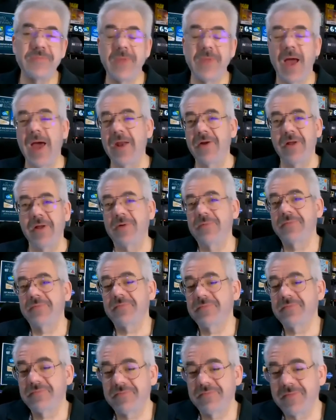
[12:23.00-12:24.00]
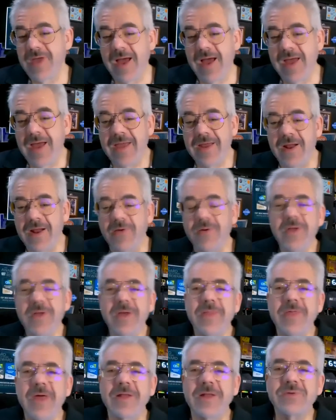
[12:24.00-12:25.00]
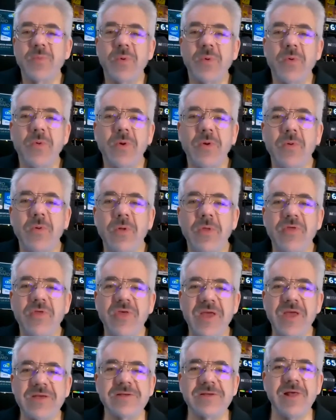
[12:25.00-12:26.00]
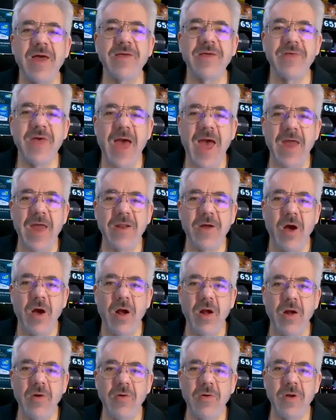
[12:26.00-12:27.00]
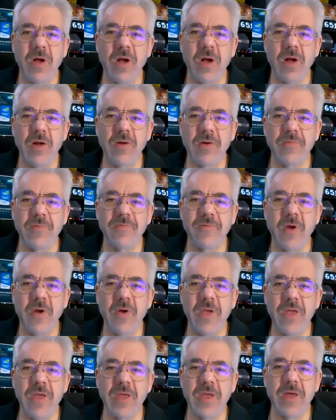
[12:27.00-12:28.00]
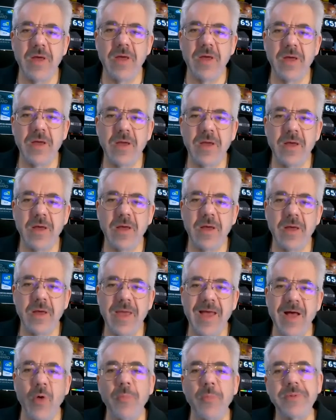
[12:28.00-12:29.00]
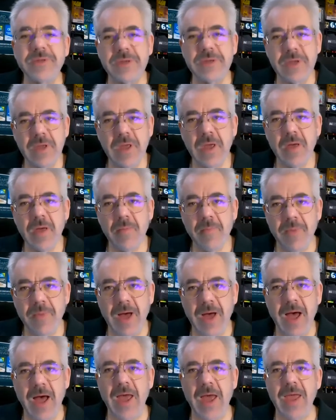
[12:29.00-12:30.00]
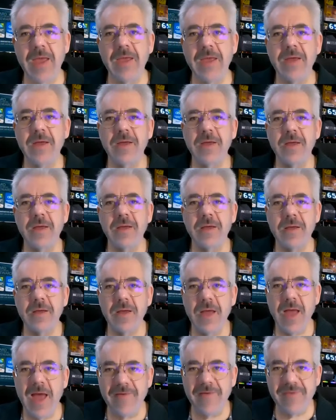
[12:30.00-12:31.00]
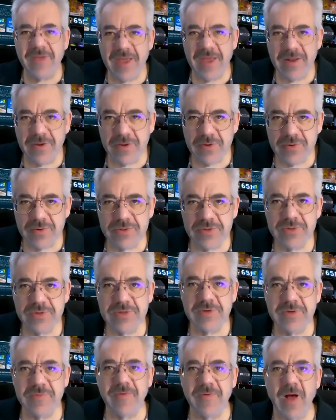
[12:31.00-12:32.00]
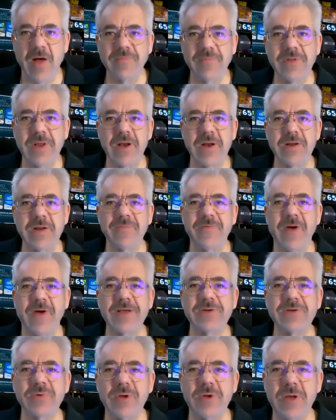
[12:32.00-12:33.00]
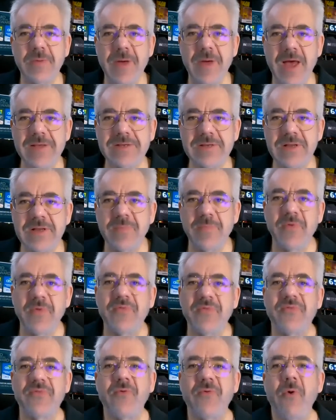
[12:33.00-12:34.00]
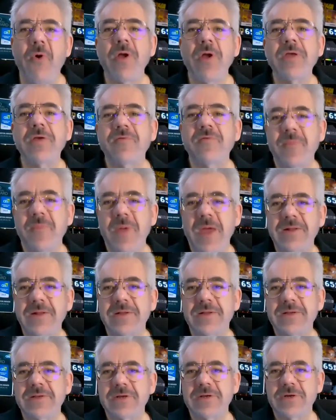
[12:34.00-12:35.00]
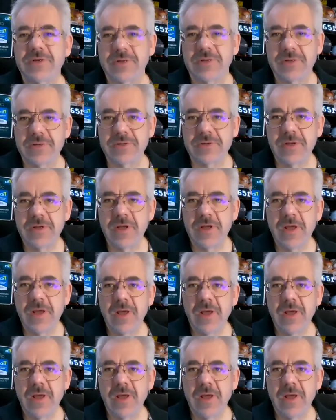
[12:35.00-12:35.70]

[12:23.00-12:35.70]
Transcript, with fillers: I don't know. I you know that's w- w- things like that are are very uh, uh, helped by having end users involved in an advisory capacity before you've made decisions.